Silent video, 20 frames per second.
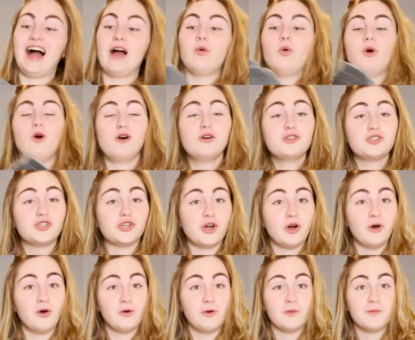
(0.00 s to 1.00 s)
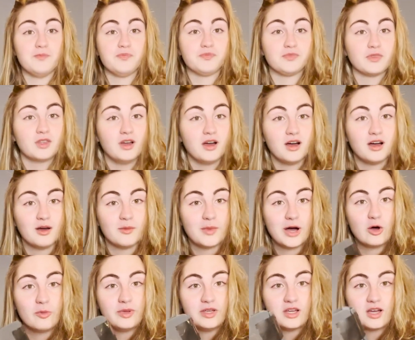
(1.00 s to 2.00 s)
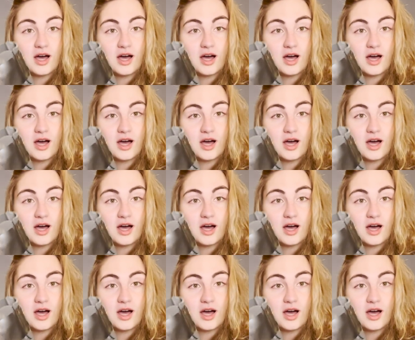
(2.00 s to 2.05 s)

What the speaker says: I will also, I'll be